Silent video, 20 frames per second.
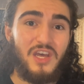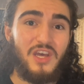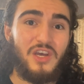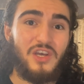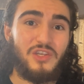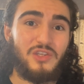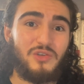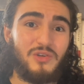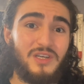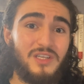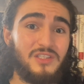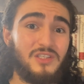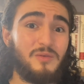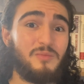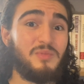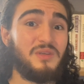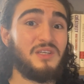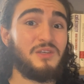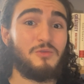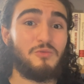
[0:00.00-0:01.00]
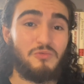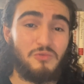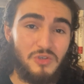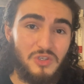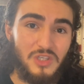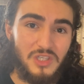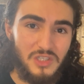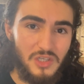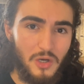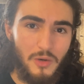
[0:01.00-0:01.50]
So it ends up being
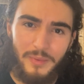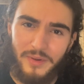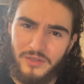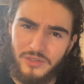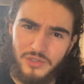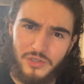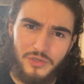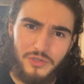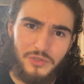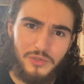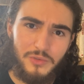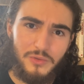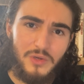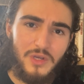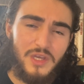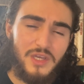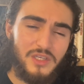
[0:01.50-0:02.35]
really dope. I'll show you